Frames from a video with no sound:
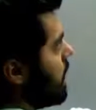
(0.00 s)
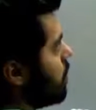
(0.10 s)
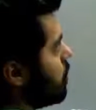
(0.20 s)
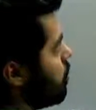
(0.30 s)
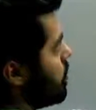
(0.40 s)

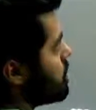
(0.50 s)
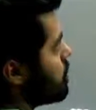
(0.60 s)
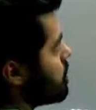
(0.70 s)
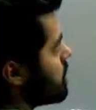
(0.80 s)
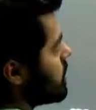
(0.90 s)
and to pull
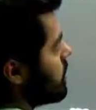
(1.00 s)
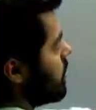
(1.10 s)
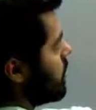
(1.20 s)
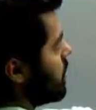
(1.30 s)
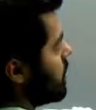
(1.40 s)
this object in
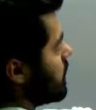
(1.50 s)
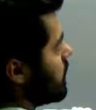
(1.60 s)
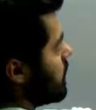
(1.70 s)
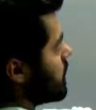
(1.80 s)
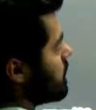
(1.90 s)

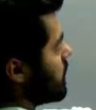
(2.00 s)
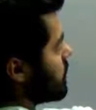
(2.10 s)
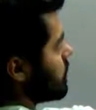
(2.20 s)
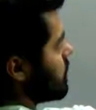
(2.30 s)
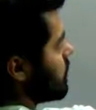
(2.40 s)
this
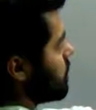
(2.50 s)
direction.